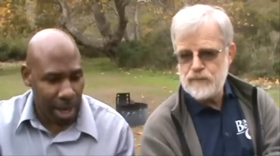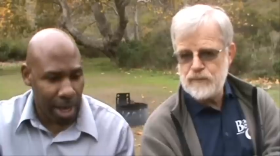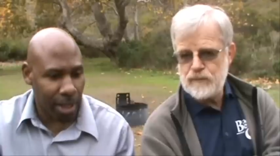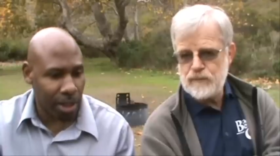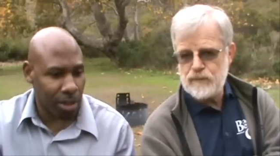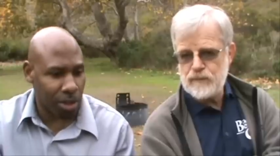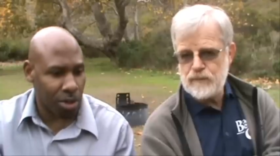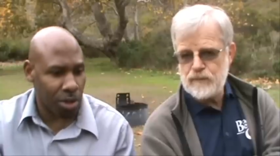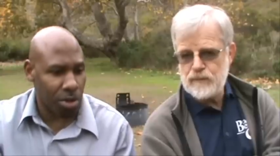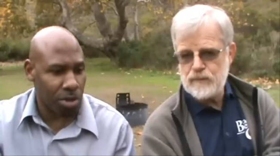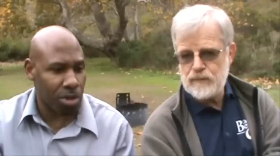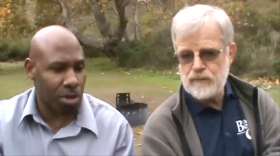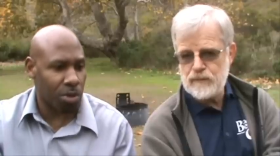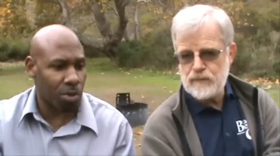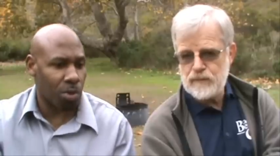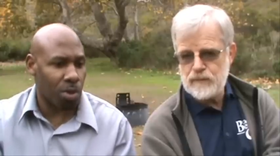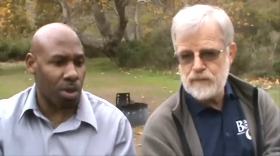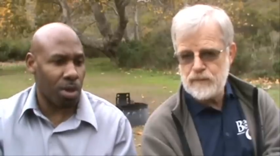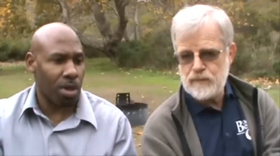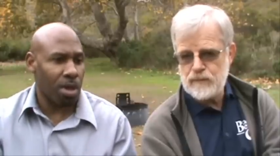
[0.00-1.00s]
Speaker 1: the Catholic Church is
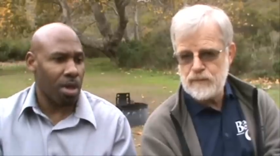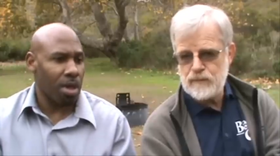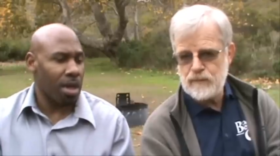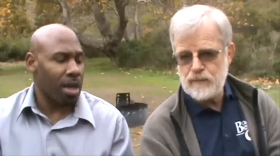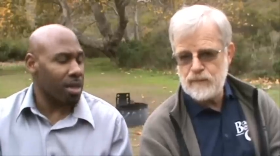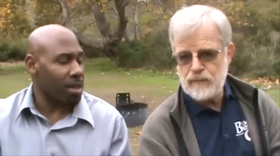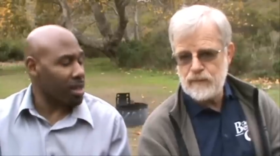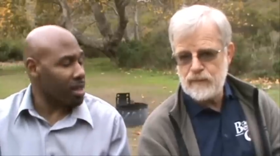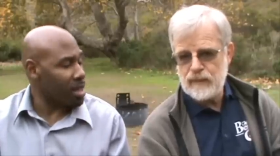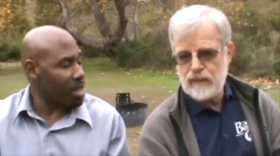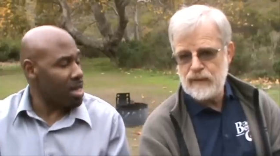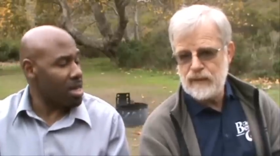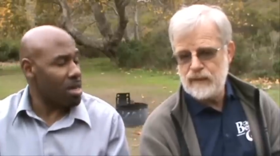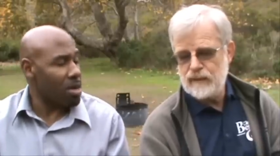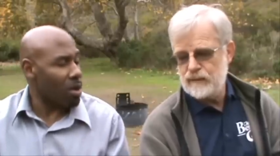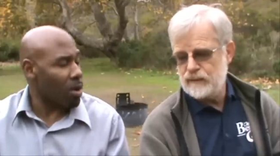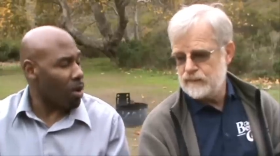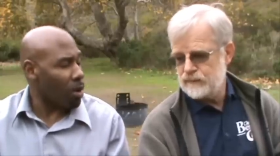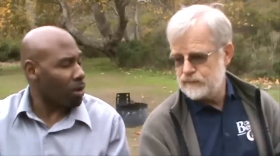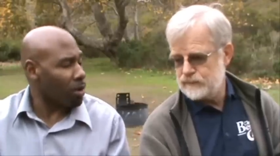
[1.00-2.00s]
the one that's
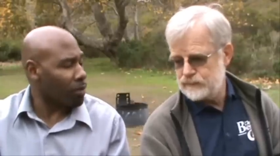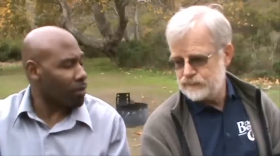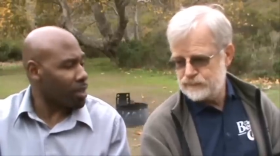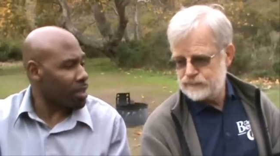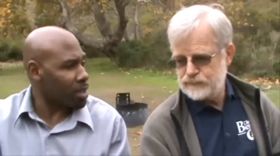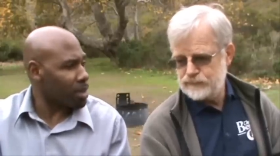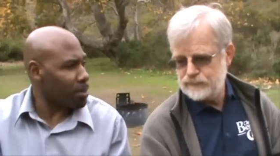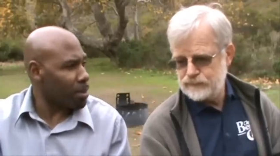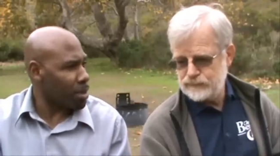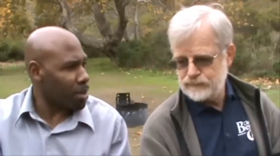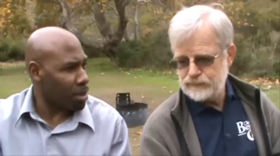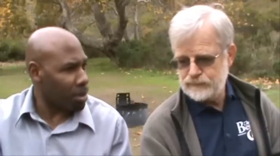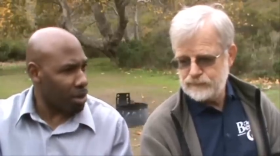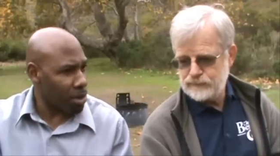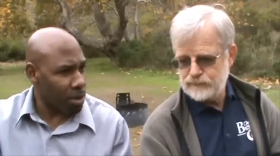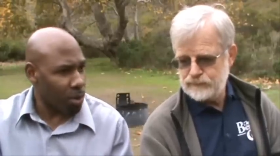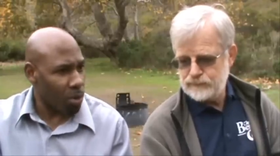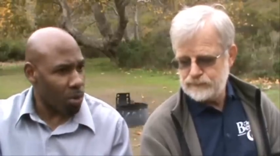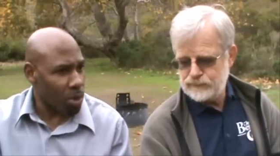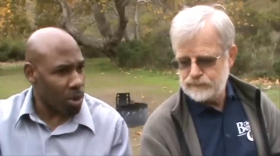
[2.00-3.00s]
leading all of this. I mean,
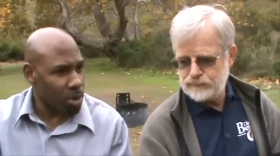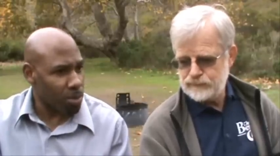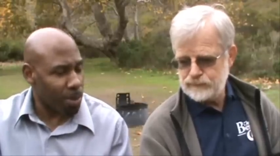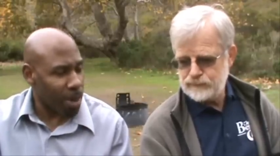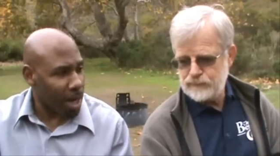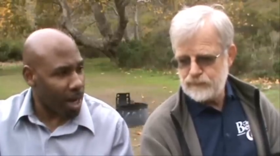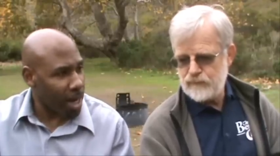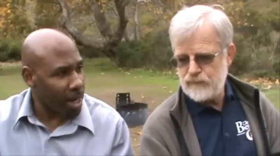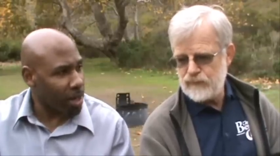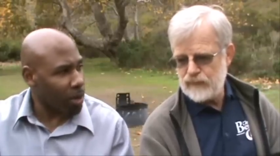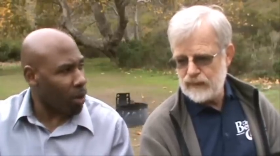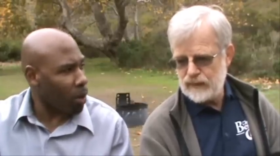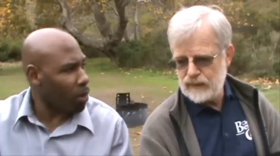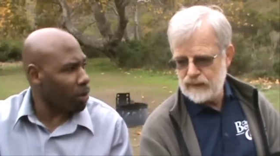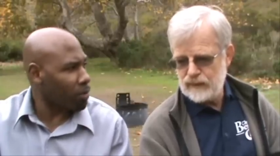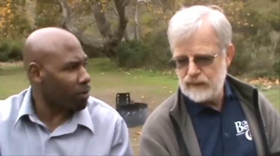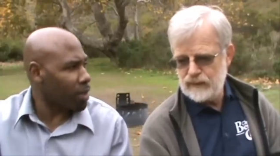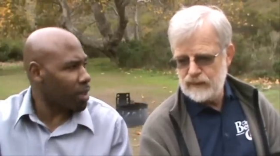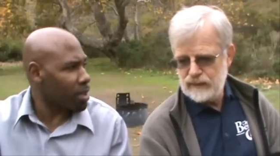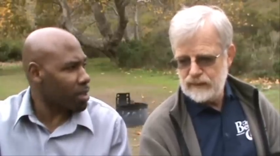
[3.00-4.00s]
they're the ones behind
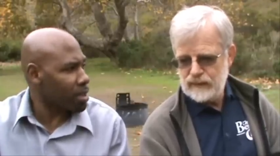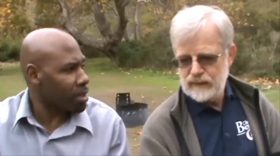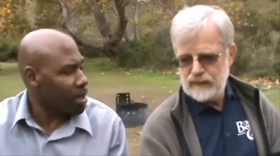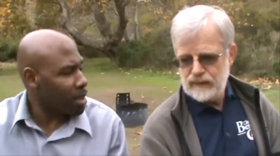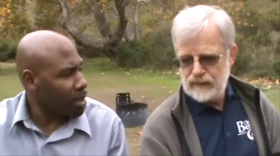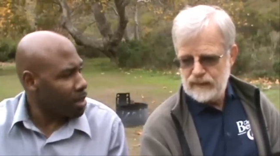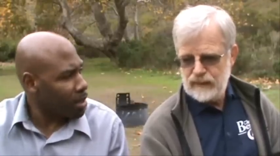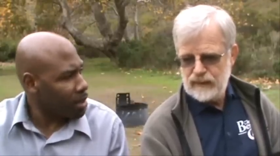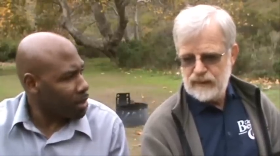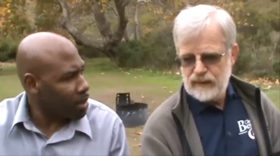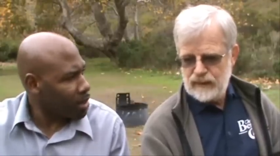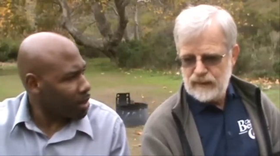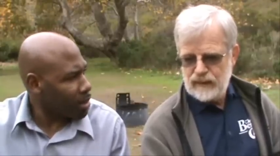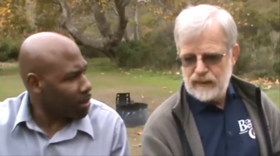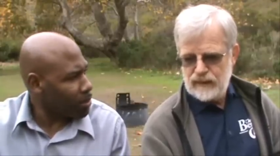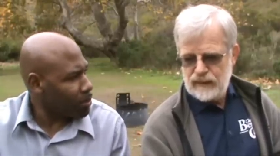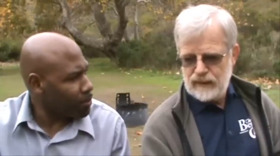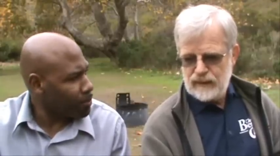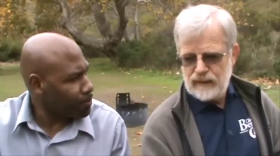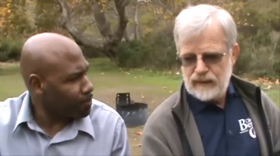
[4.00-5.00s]
all of this. You
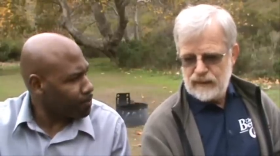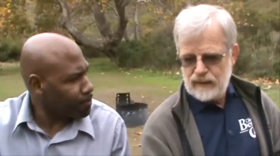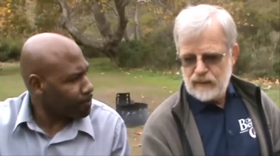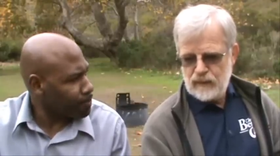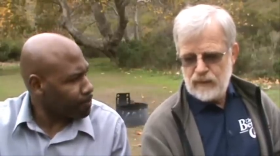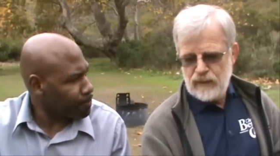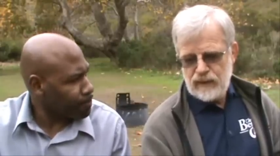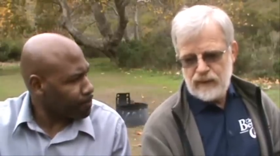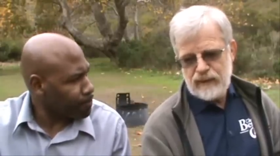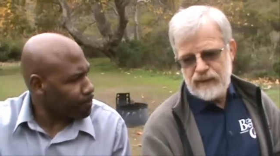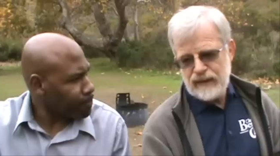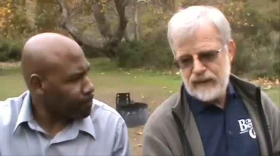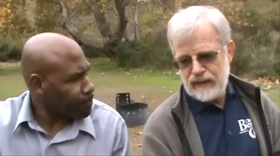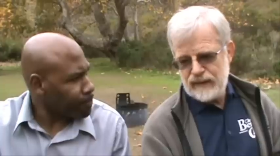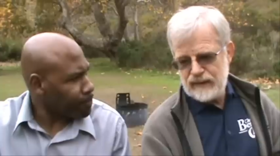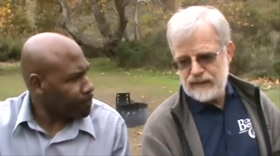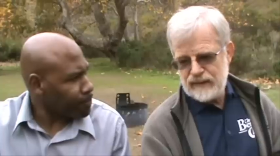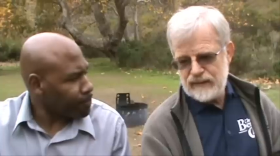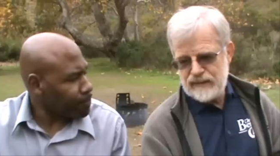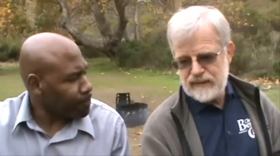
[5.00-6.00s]
know. Well,
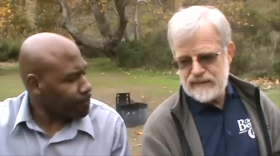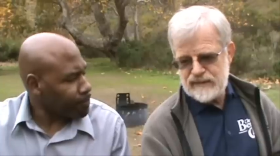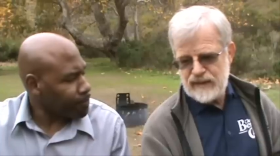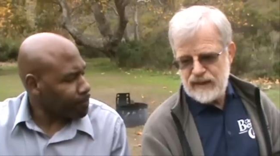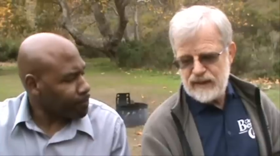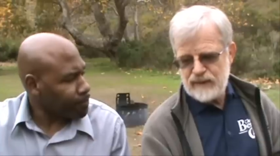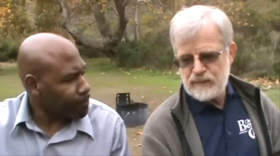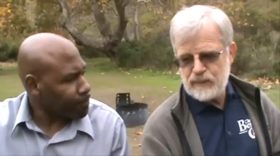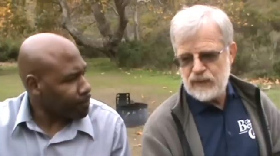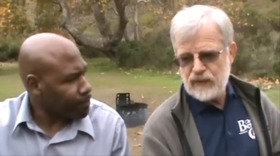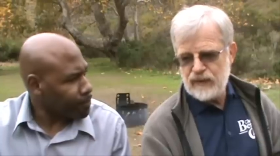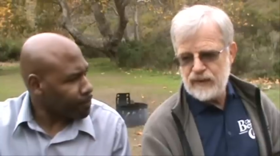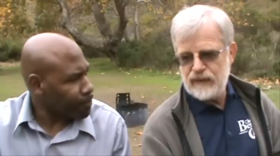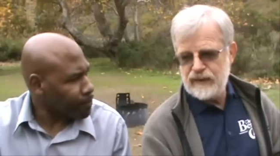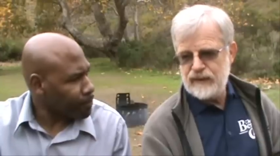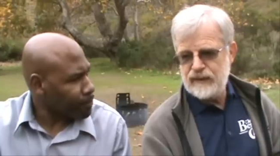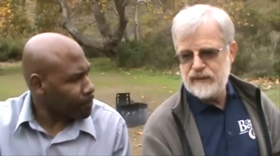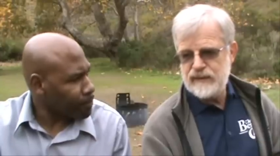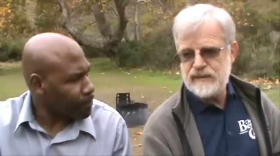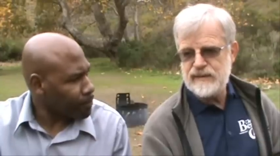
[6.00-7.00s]
Speaker 2: and the sad
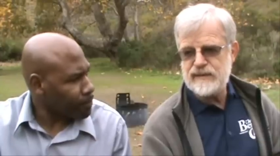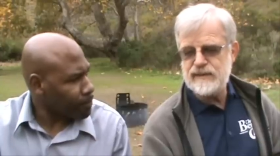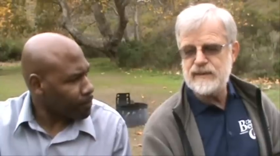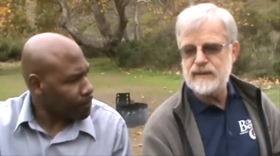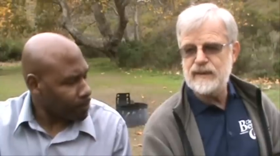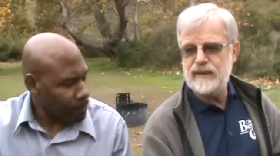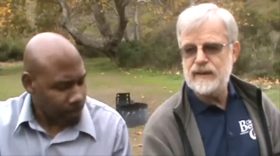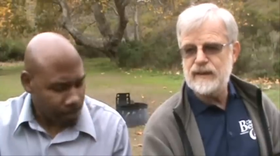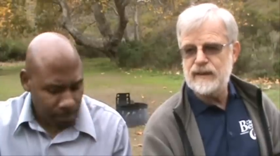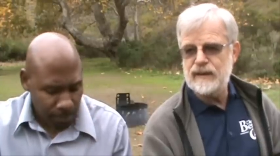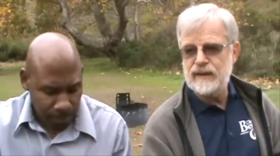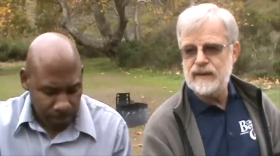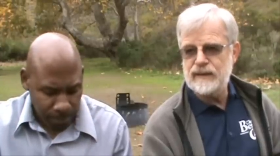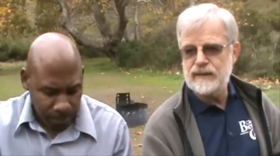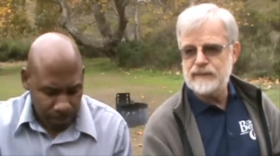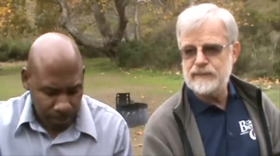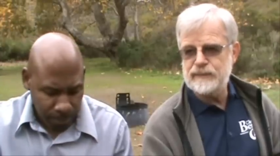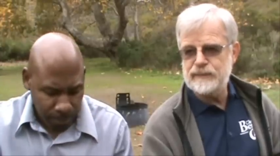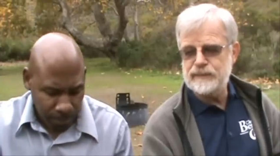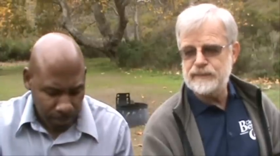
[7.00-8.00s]
part is,
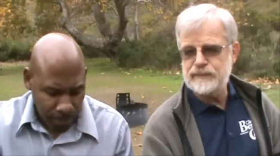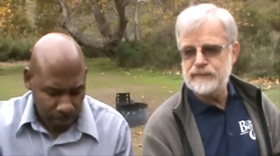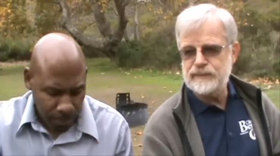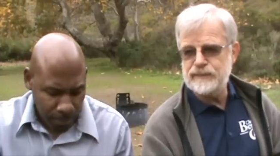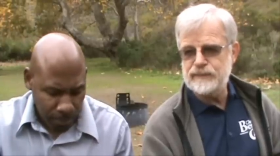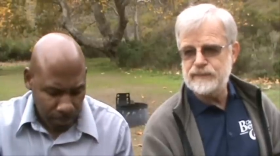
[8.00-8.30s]
um,